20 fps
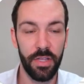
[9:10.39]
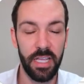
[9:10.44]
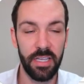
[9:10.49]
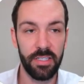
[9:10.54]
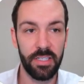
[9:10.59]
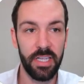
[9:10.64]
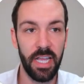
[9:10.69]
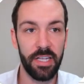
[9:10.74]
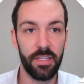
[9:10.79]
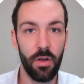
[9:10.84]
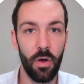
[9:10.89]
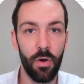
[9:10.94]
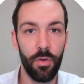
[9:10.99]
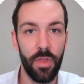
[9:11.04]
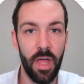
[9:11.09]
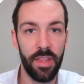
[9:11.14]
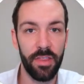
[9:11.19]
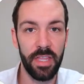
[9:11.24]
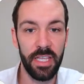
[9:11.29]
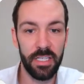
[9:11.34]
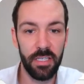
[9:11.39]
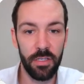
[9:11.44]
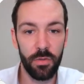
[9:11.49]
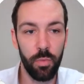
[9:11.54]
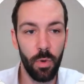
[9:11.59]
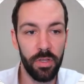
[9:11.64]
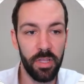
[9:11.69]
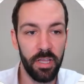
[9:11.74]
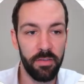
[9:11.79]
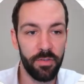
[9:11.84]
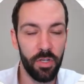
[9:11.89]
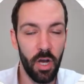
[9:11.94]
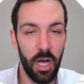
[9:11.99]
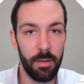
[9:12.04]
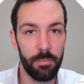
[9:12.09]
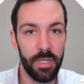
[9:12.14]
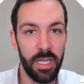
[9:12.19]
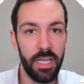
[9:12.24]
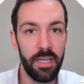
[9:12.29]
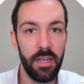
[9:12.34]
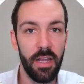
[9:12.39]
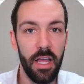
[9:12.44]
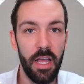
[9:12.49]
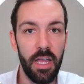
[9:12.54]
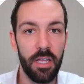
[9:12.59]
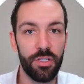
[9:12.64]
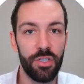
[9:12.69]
they're set on that this is what they've typed in,